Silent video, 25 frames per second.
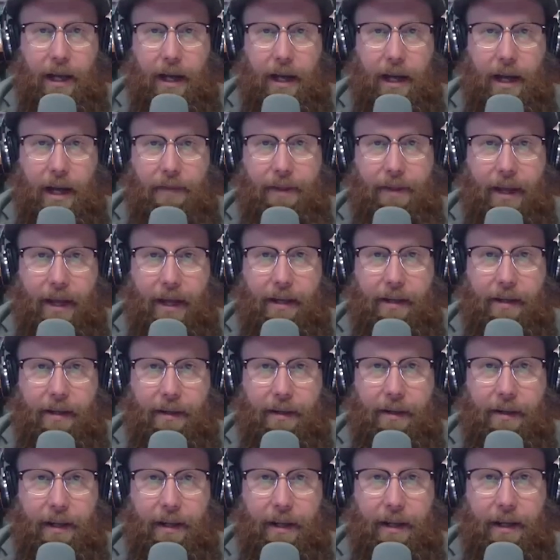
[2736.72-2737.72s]

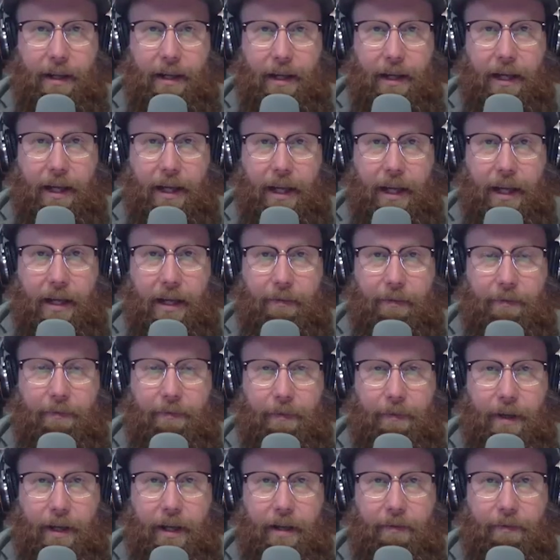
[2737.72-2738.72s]
then
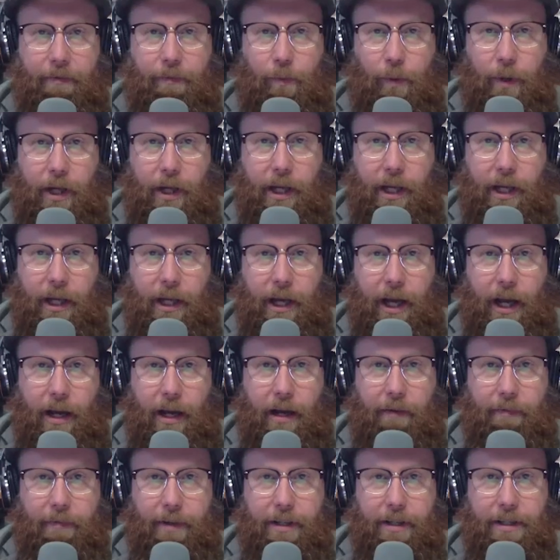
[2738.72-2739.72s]
if we
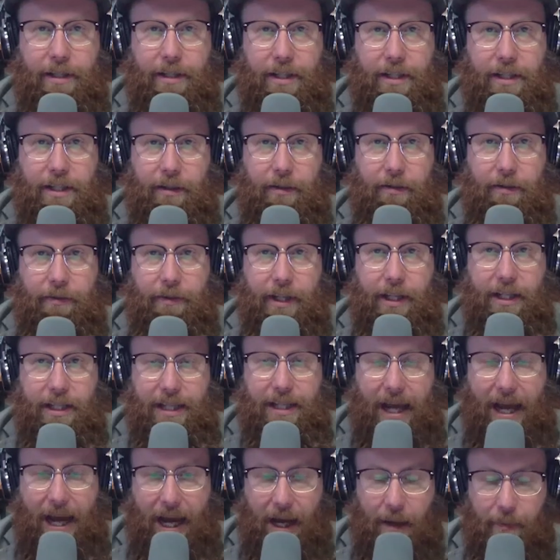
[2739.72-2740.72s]
have instilled these
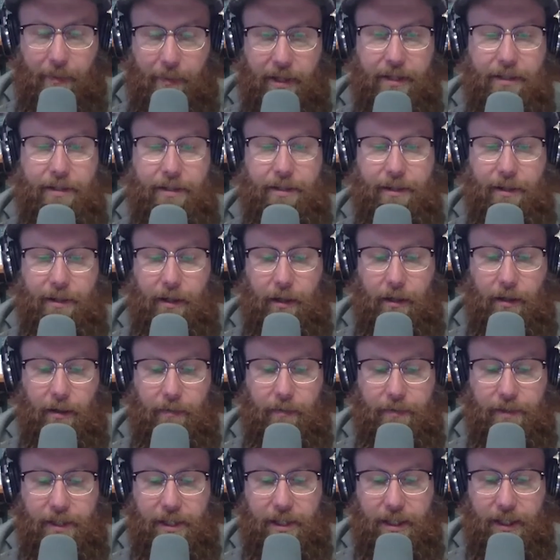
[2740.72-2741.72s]
habits
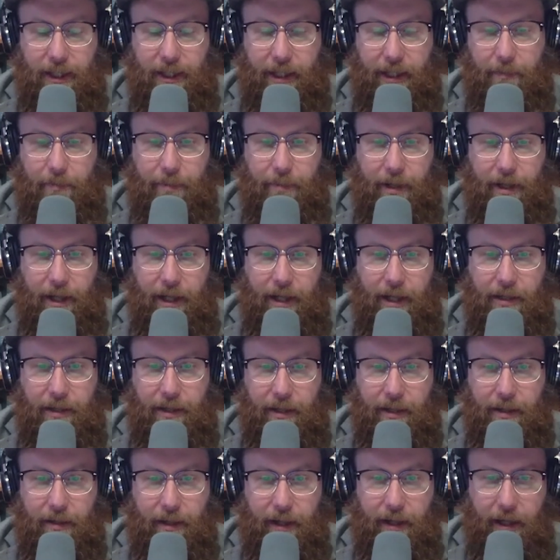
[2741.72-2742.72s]
of sleep
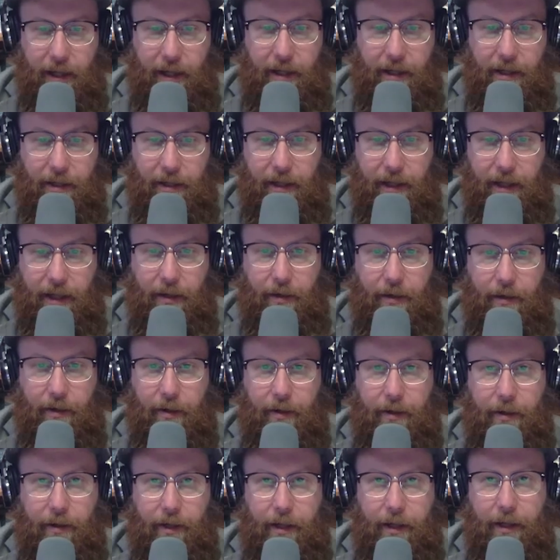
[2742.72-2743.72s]
in
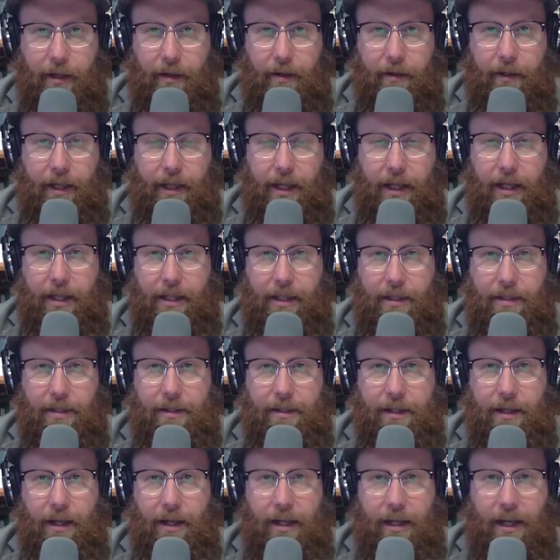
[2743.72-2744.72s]
our
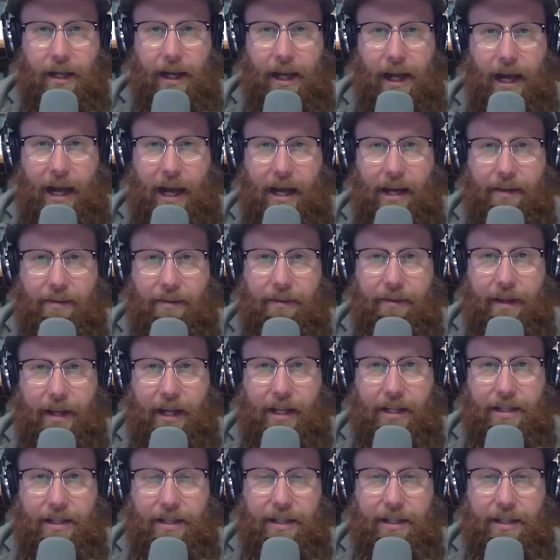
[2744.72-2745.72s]
kids, and
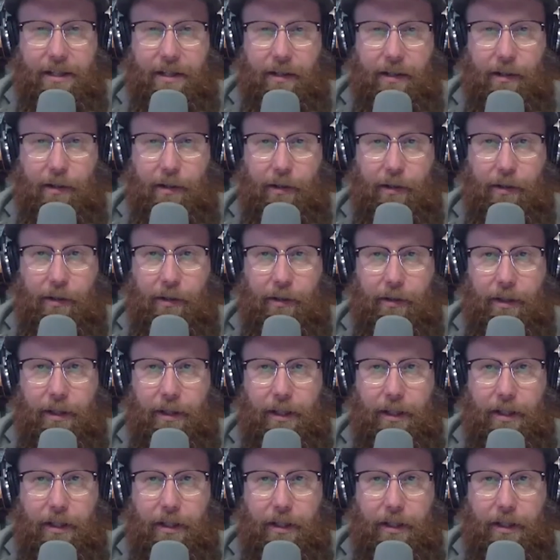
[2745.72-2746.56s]
they still